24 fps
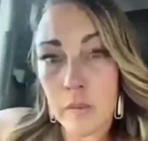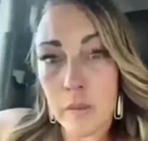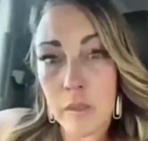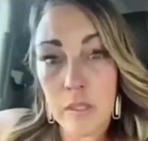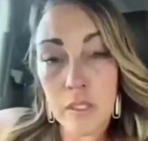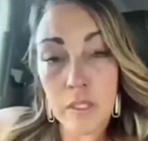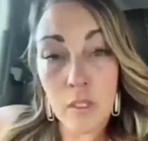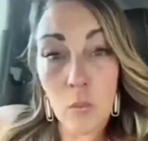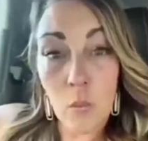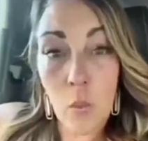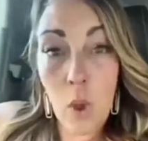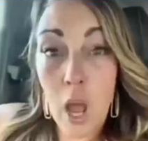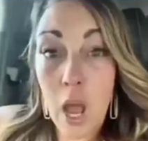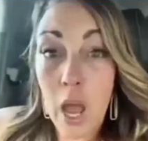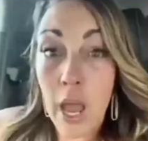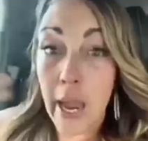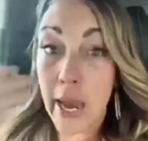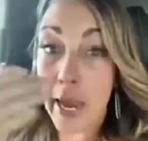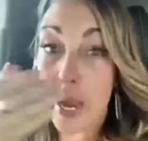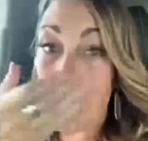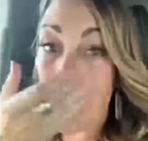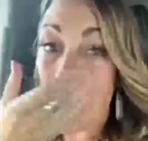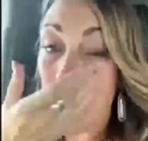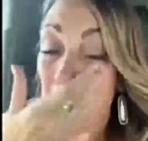So
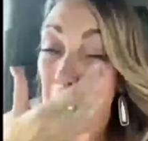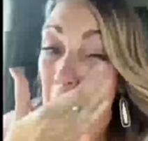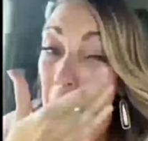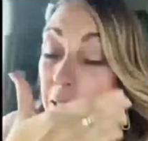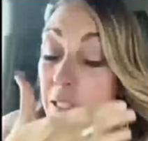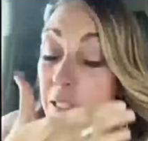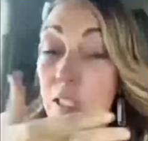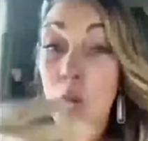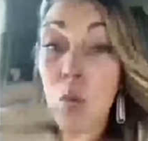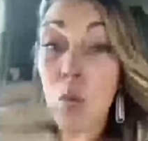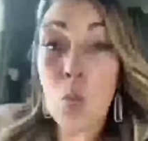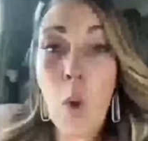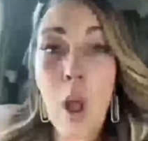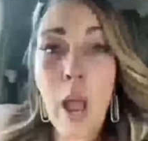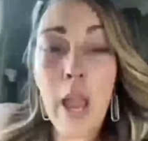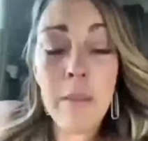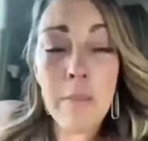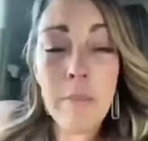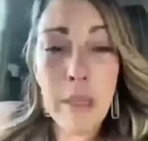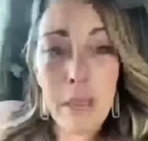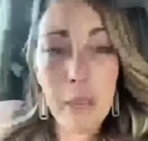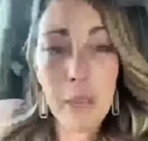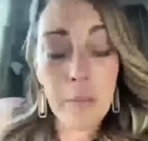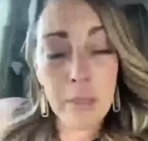why? So why
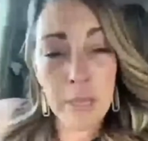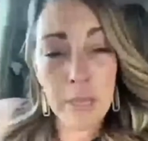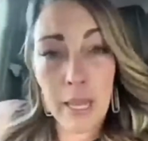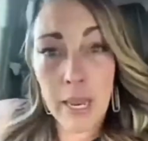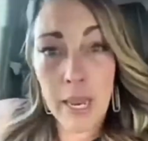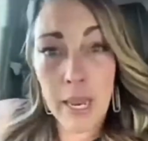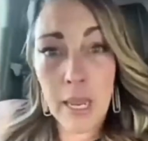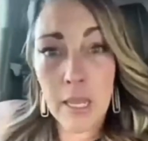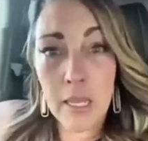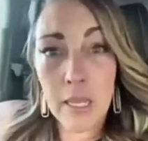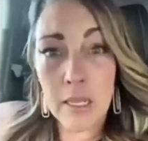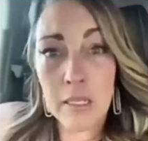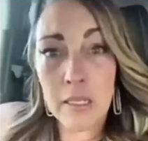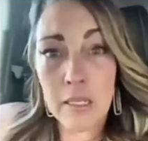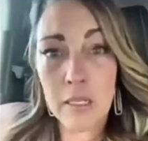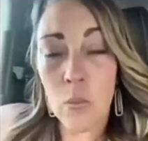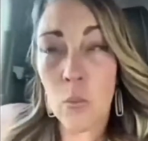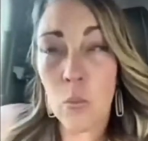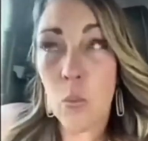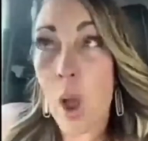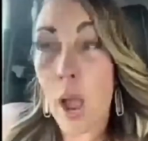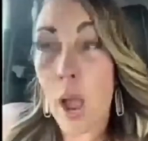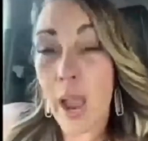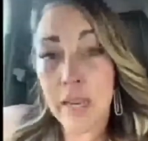make plans?
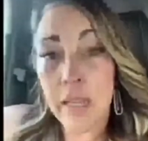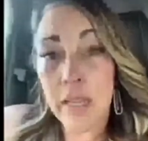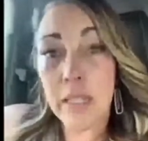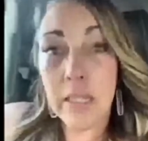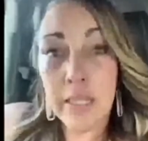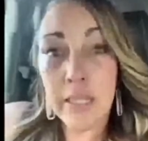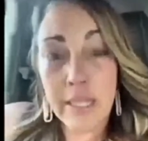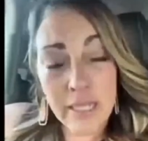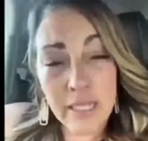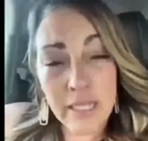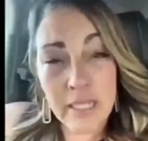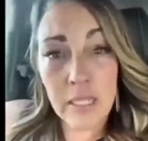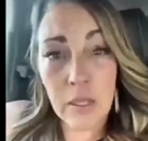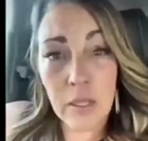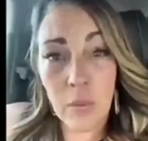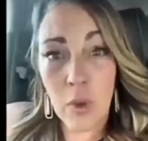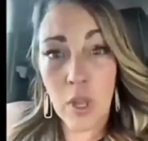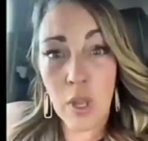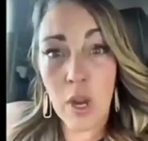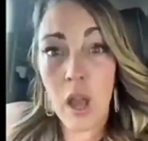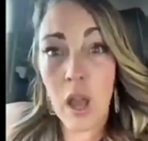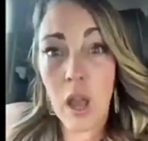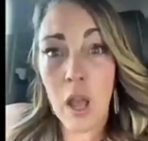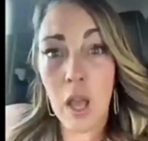Why lead
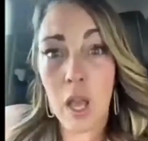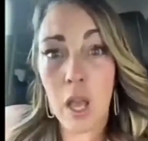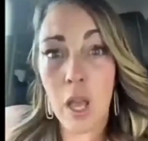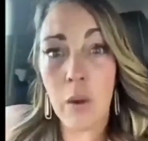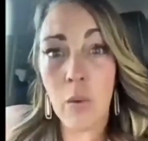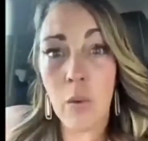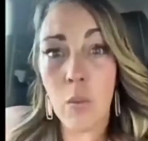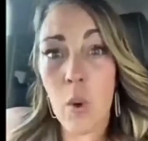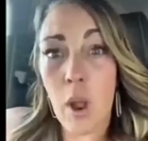someone on?